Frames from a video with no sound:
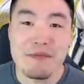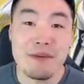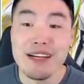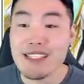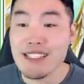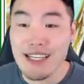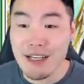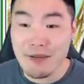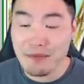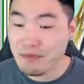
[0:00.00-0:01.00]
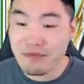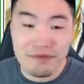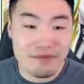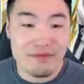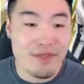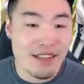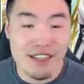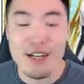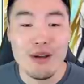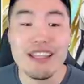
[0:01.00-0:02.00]
but um, you
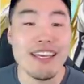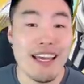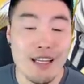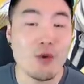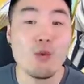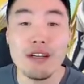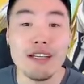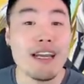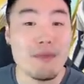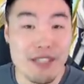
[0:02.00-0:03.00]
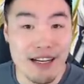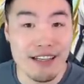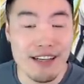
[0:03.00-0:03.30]
know, in the end, you will get them done.